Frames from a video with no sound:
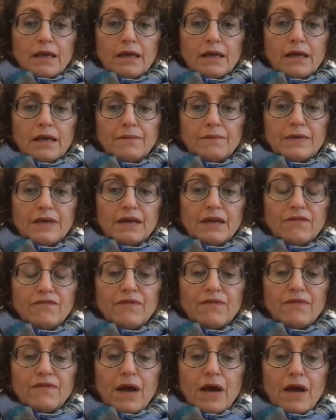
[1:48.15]

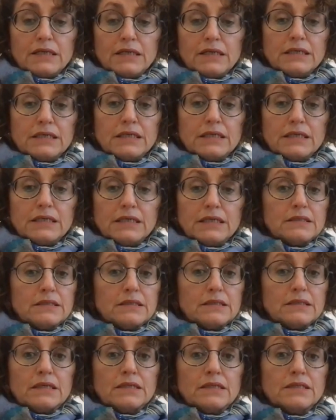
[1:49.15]
In fact,
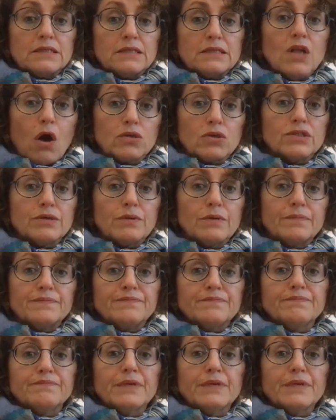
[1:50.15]
it is not,